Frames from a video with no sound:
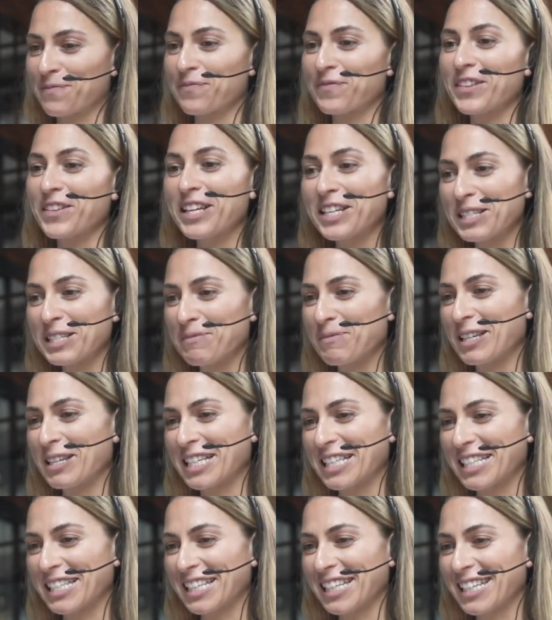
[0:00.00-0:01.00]
over
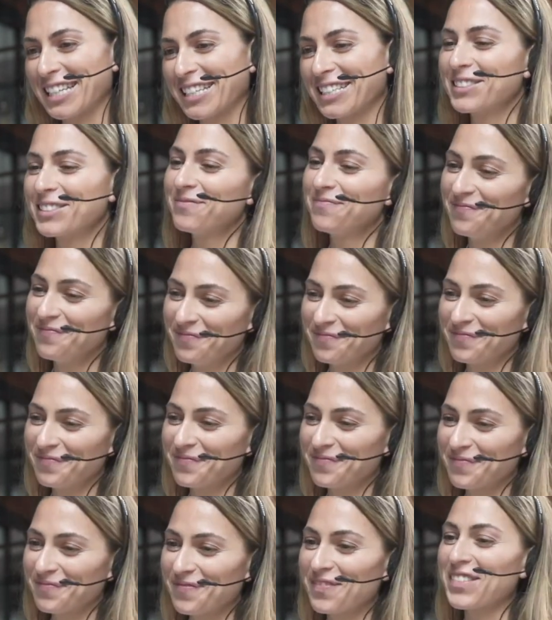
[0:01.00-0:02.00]
Wix, but
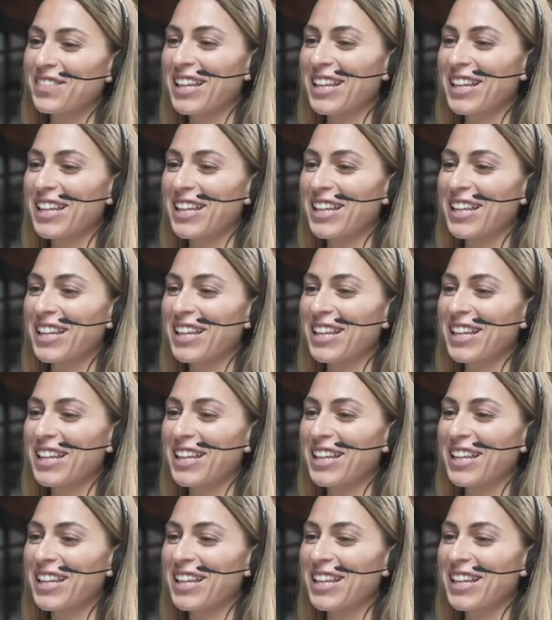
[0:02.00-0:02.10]
the